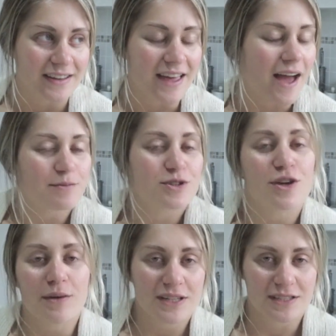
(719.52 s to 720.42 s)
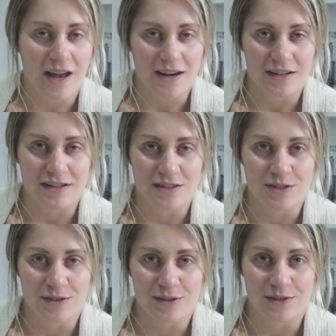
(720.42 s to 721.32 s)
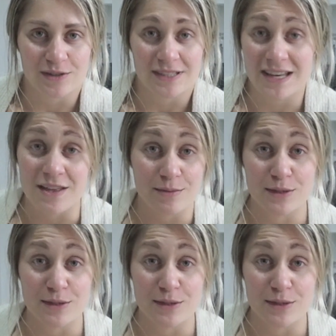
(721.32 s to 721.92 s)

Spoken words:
I'm so excited to see the